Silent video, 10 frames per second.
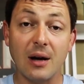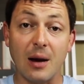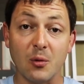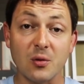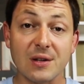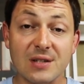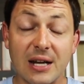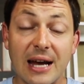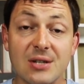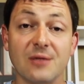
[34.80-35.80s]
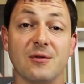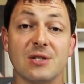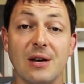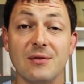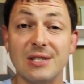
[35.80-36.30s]
I'm a real estate agent for
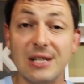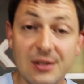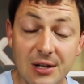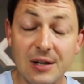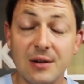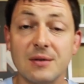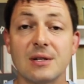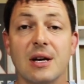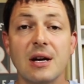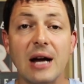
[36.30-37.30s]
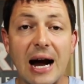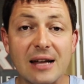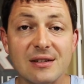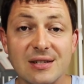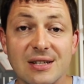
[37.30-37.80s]
17 years,
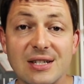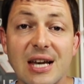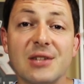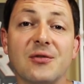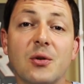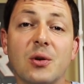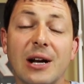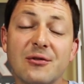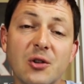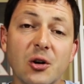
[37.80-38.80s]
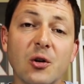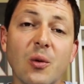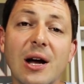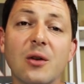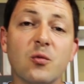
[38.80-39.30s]
highly successful, and I've turned
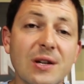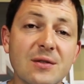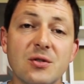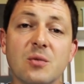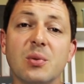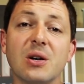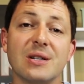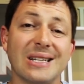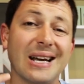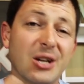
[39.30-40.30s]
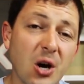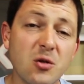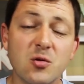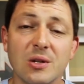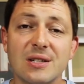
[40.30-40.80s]
around, written two books, and I
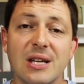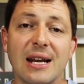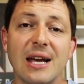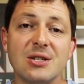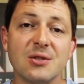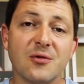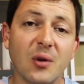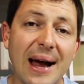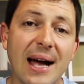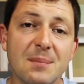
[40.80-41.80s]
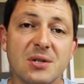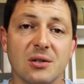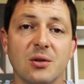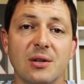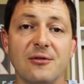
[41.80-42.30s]
coach real estate agents for
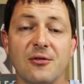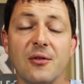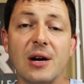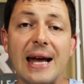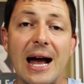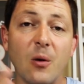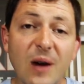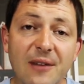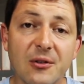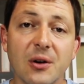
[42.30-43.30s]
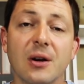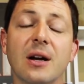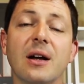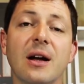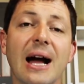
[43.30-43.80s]
absolutely free. However,
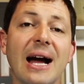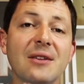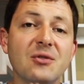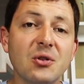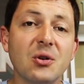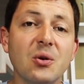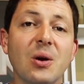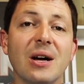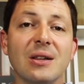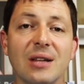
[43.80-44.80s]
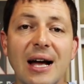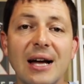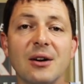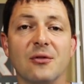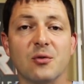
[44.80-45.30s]
I do a
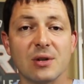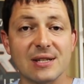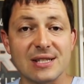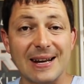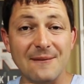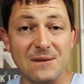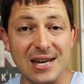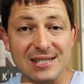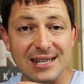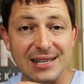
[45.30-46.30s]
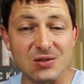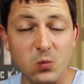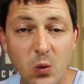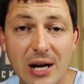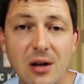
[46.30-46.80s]
lot of real estate investing as
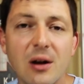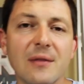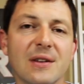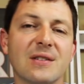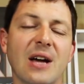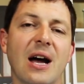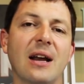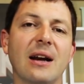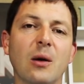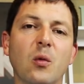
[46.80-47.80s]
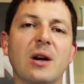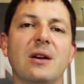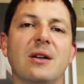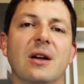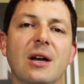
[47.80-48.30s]
well on the side and I
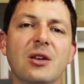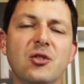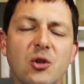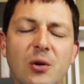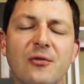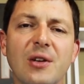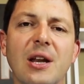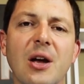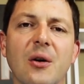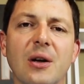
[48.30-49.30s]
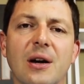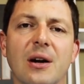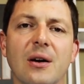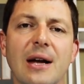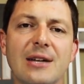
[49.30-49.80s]
wanted to do a video
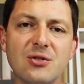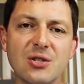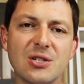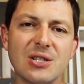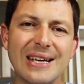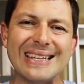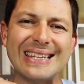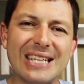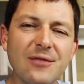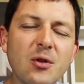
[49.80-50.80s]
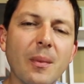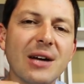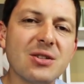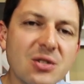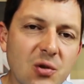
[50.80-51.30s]
here and just give you
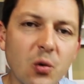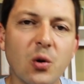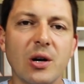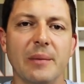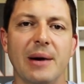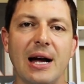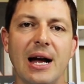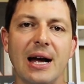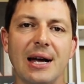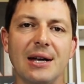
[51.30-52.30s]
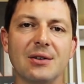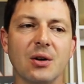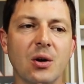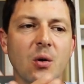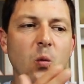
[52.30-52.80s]
my story behind
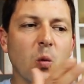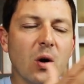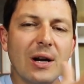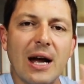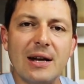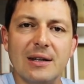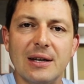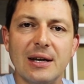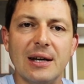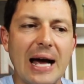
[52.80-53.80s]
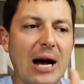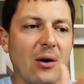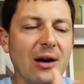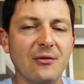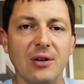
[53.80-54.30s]
what I did,
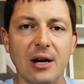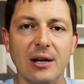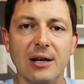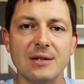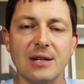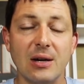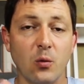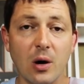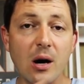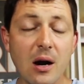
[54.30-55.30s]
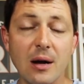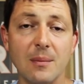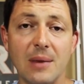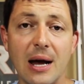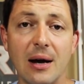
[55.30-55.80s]
how I've done it, and where I
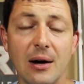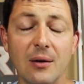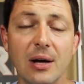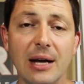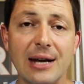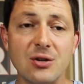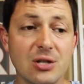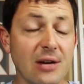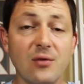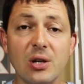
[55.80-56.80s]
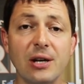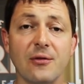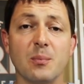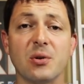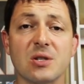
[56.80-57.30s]
am now, and just give you a
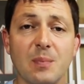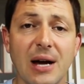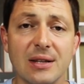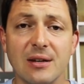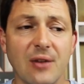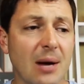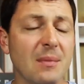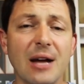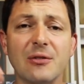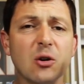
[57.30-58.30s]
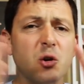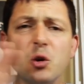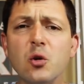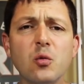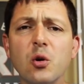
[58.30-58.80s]
different perspective. I'm not the
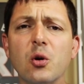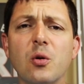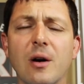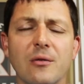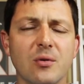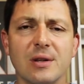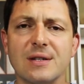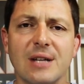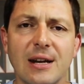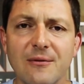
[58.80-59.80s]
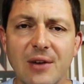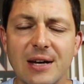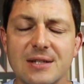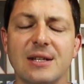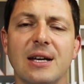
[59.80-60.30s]
guru of real estate
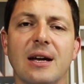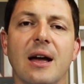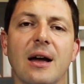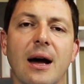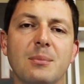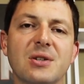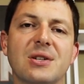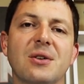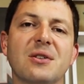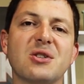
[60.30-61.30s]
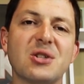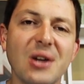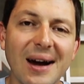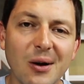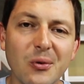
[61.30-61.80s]
investing. I'm just here to
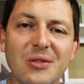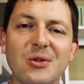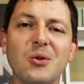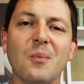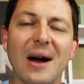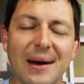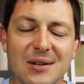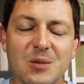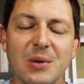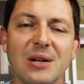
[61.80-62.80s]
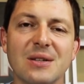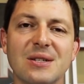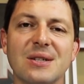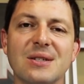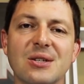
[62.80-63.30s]
share with you my
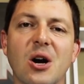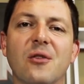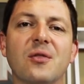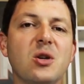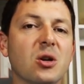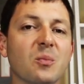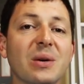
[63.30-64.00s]
experiences so hopefully you can